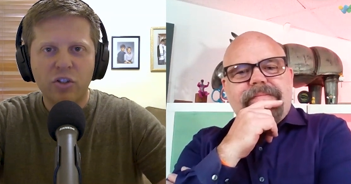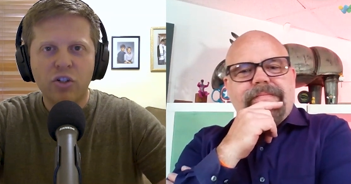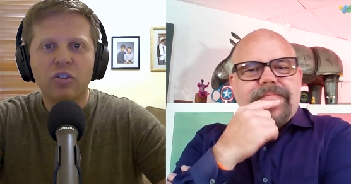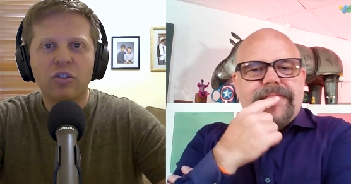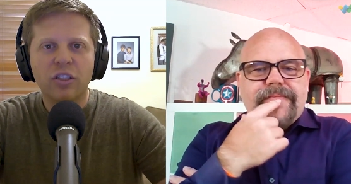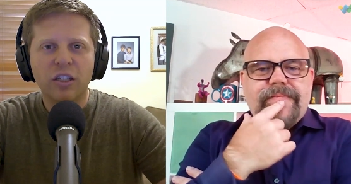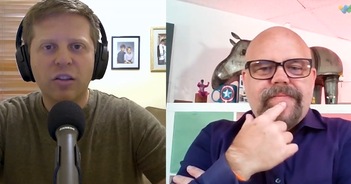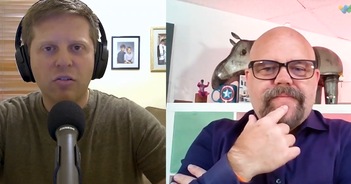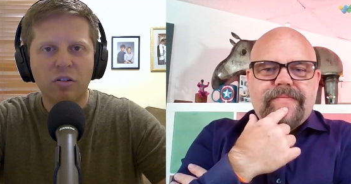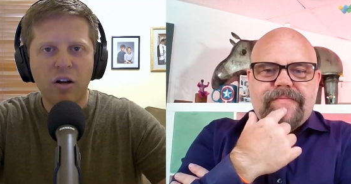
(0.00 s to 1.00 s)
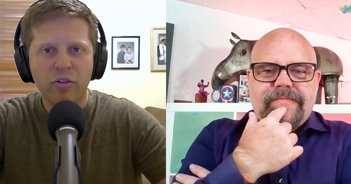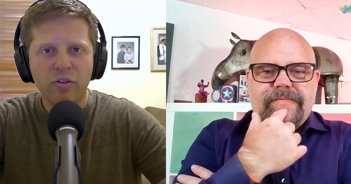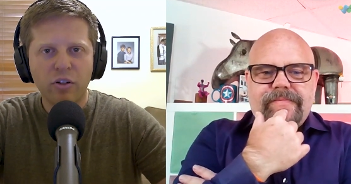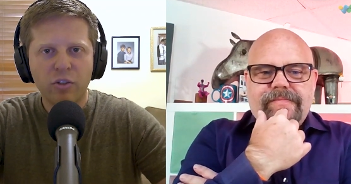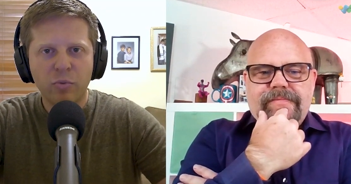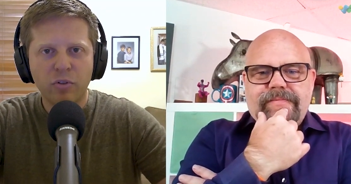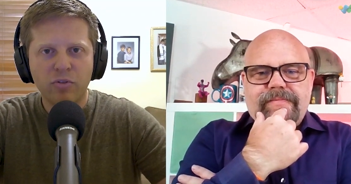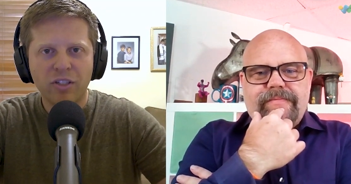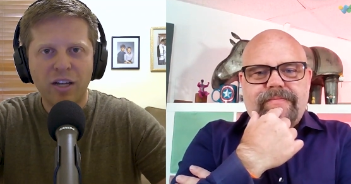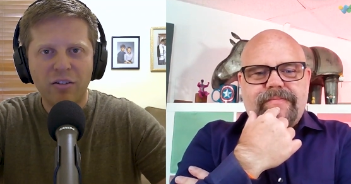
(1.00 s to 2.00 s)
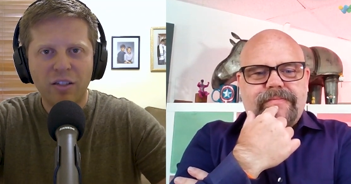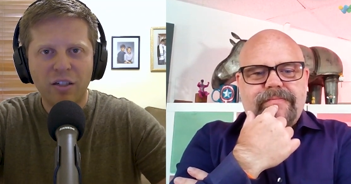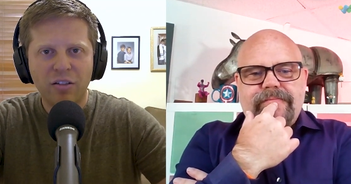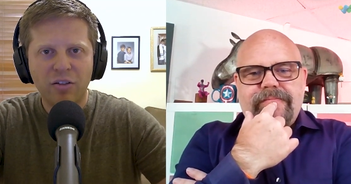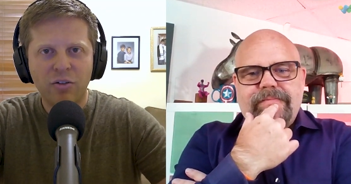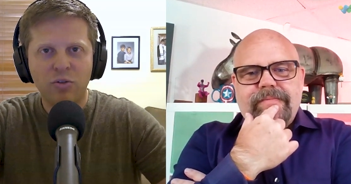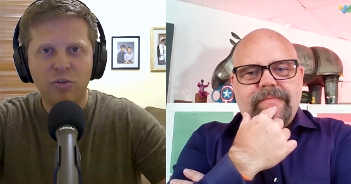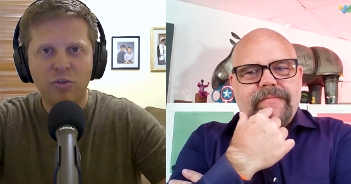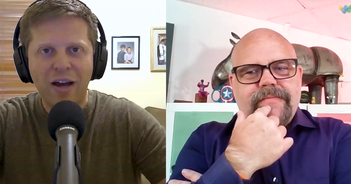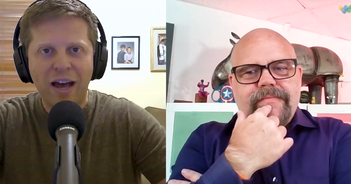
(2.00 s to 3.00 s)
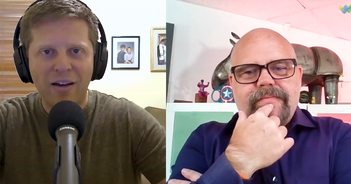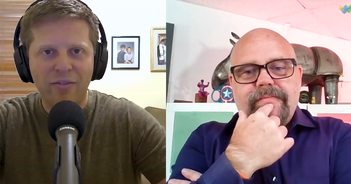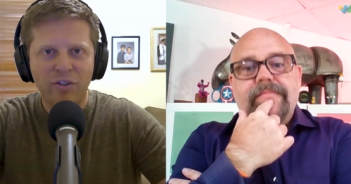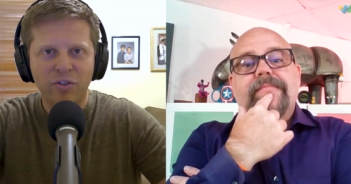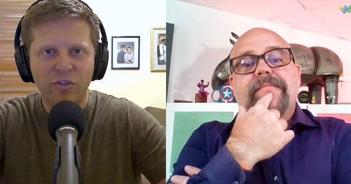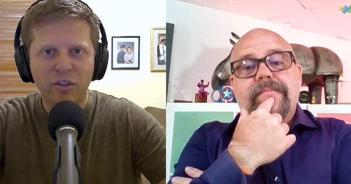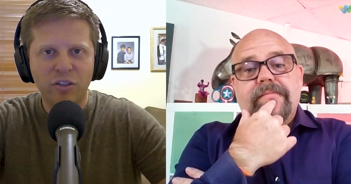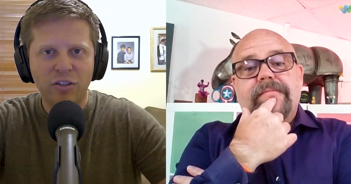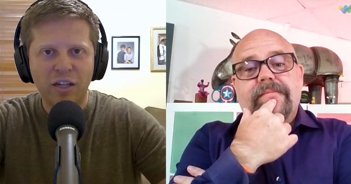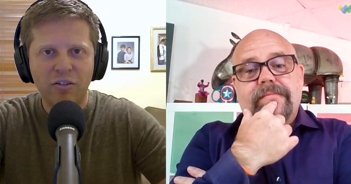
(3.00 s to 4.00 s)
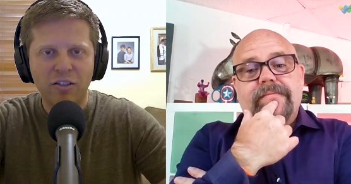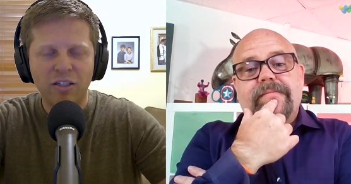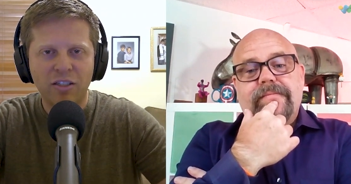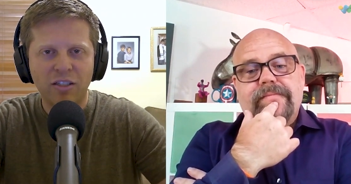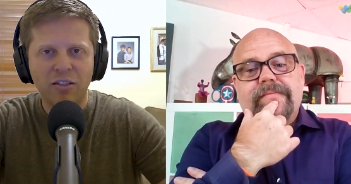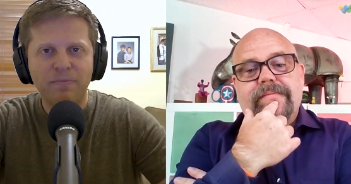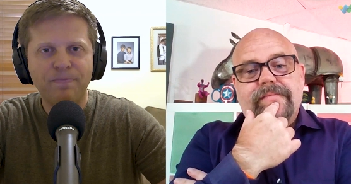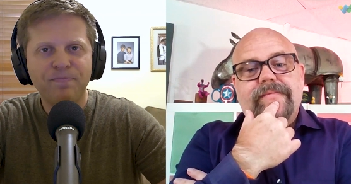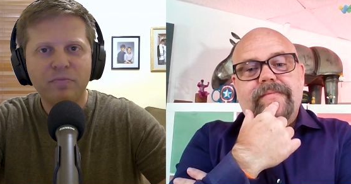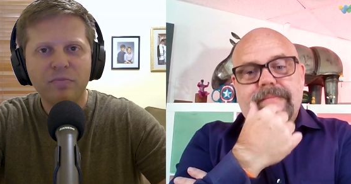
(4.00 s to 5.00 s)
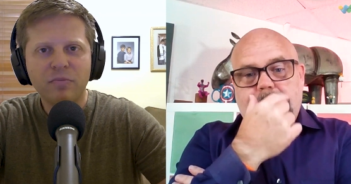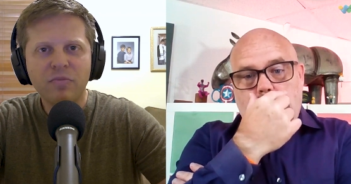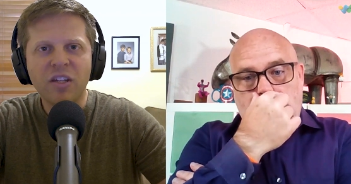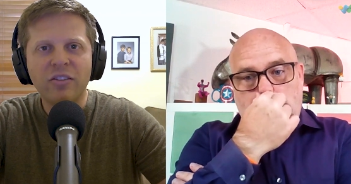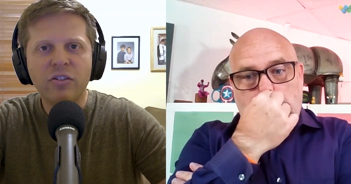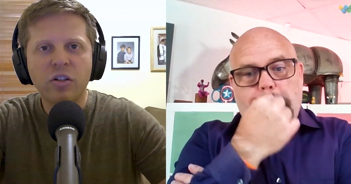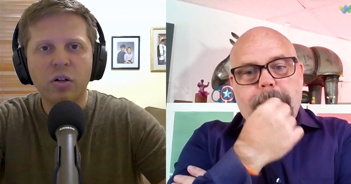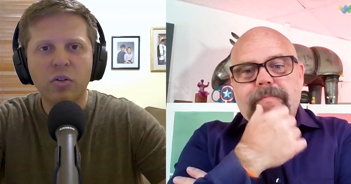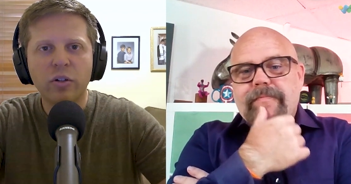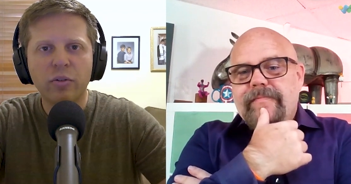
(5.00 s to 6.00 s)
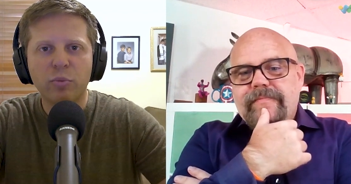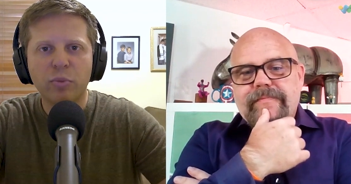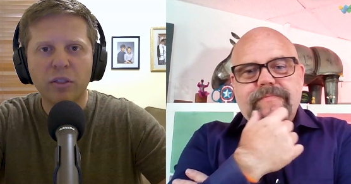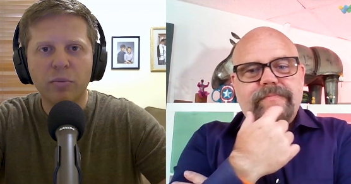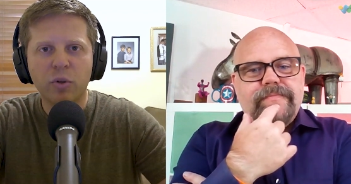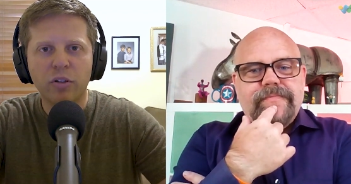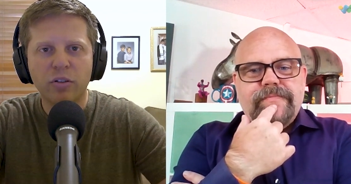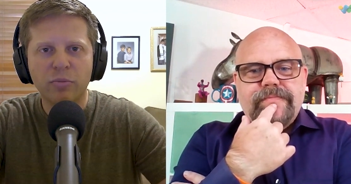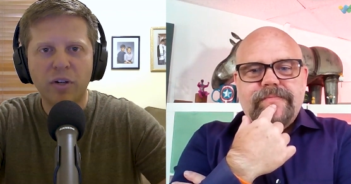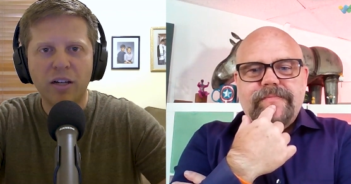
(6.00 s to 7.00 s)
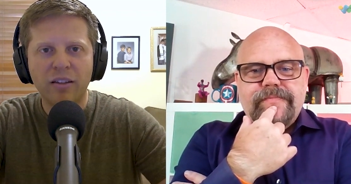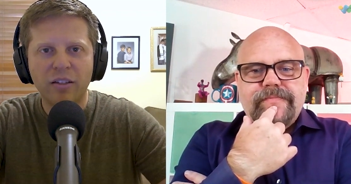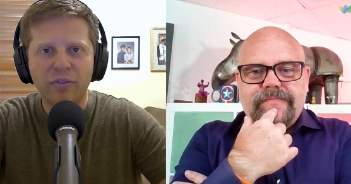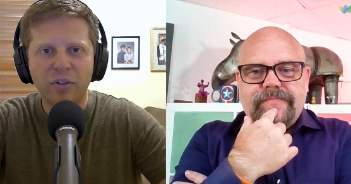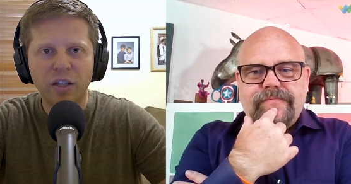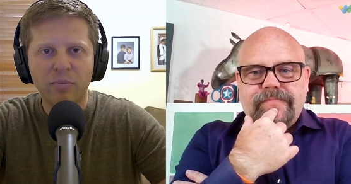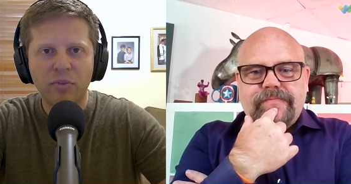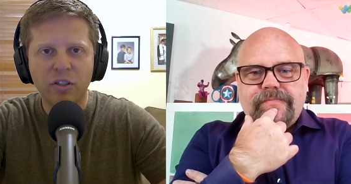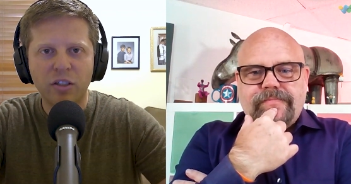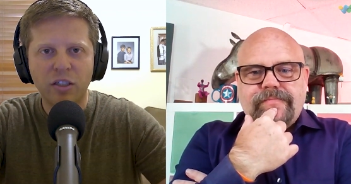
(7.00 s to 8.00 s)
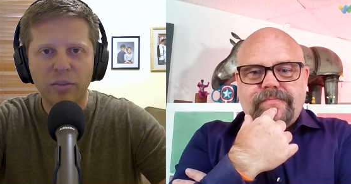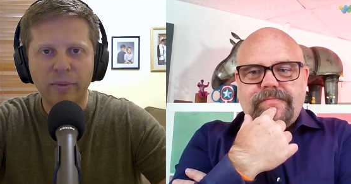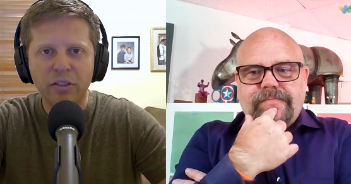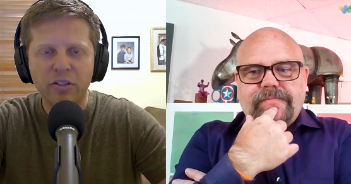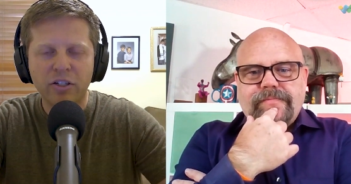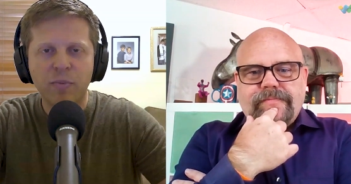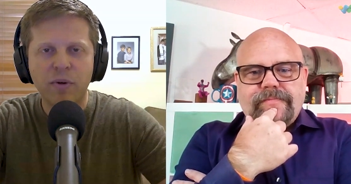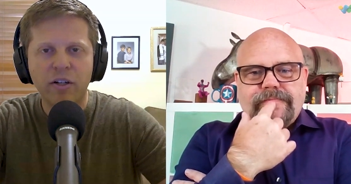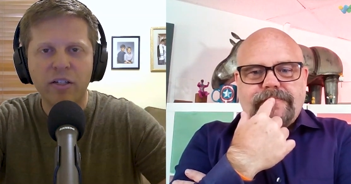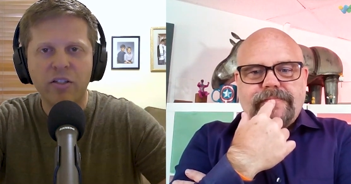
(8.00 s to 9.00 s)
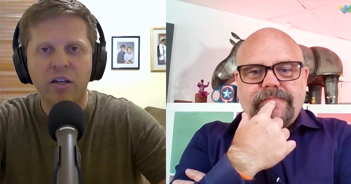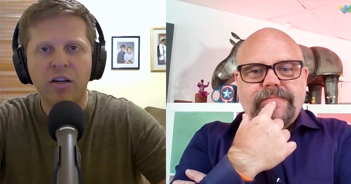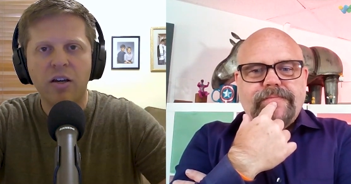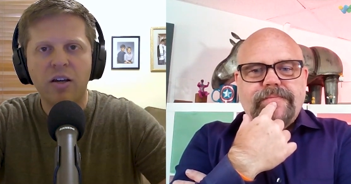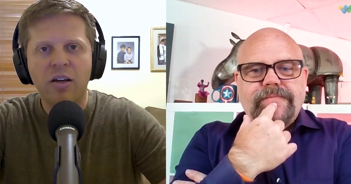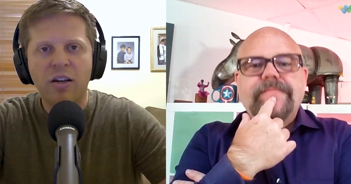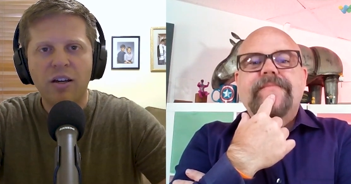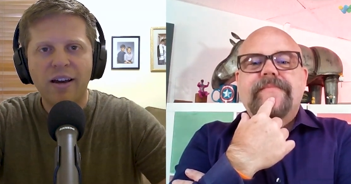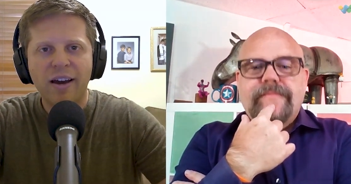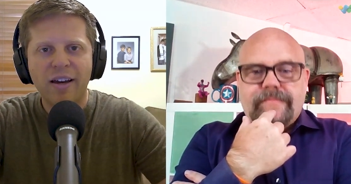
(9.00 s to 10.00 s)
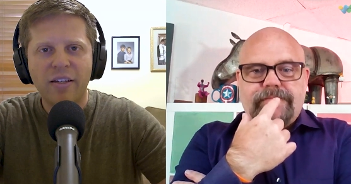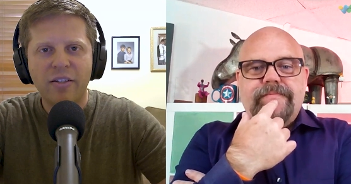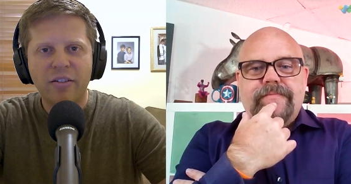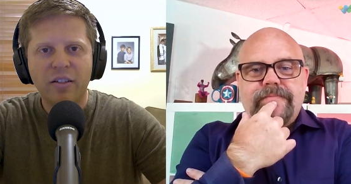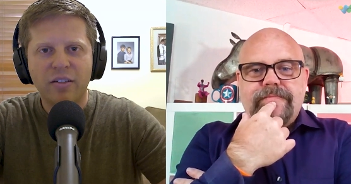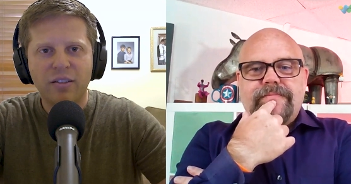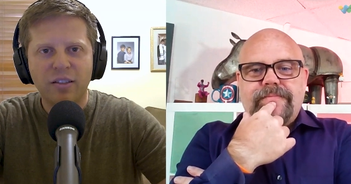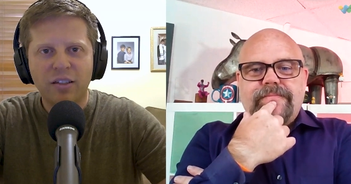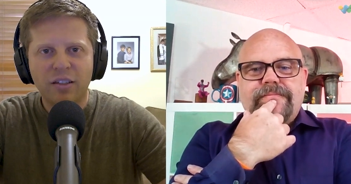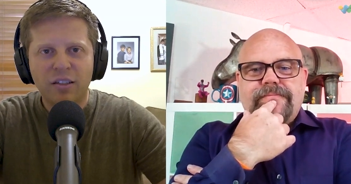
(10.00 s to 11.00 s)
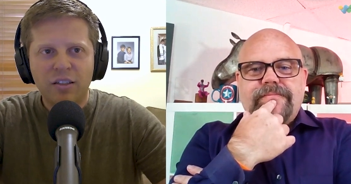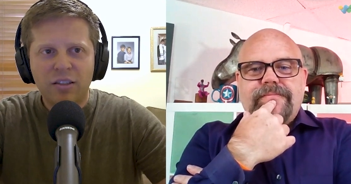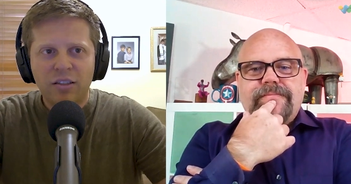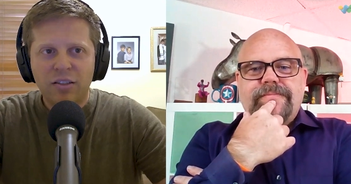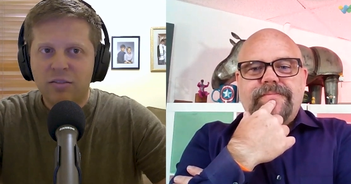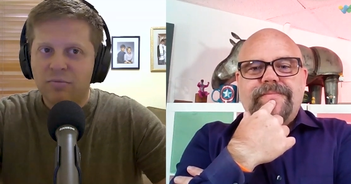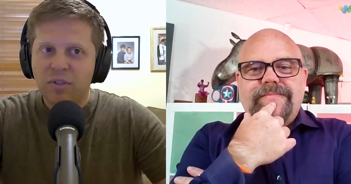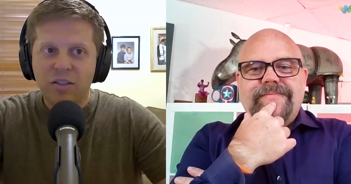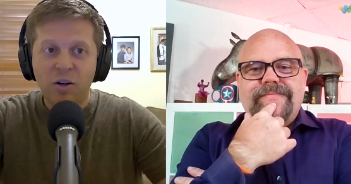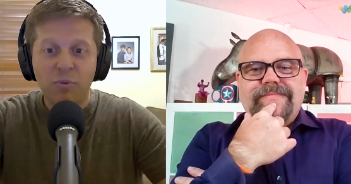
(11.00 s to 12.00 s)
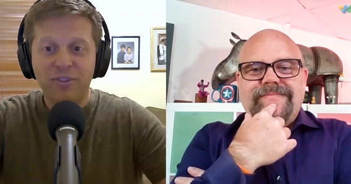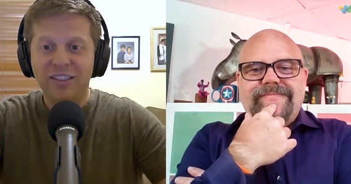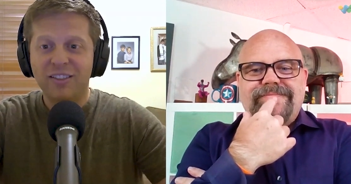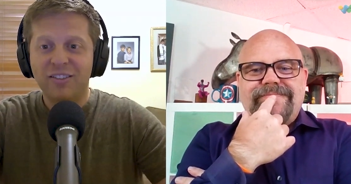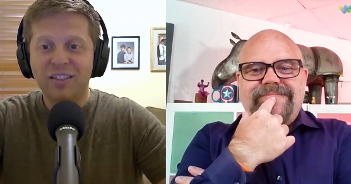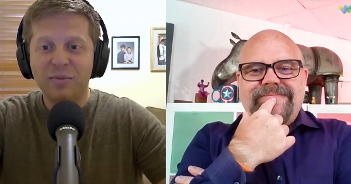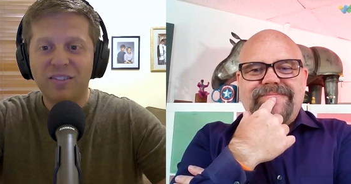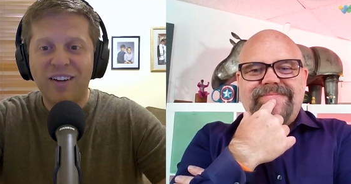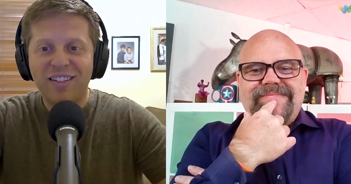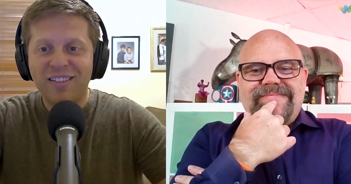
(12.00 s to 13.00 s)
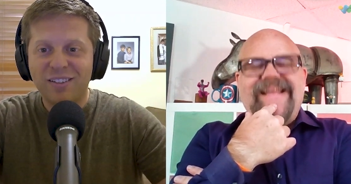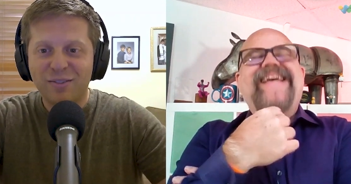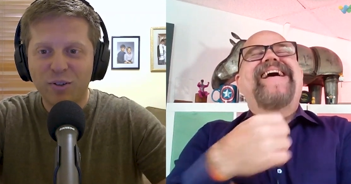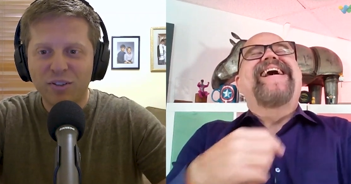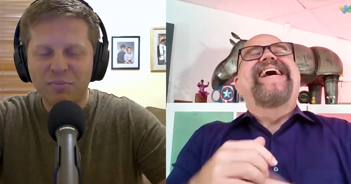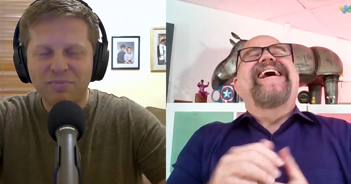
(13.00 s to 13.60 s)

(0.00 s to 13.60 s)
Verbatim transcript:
Speaker 1: surely there are other entrepreneurs out there who have children that are autistic and so it would be important, I think, for them to hear about your experience and hopefully there's some advice there for them.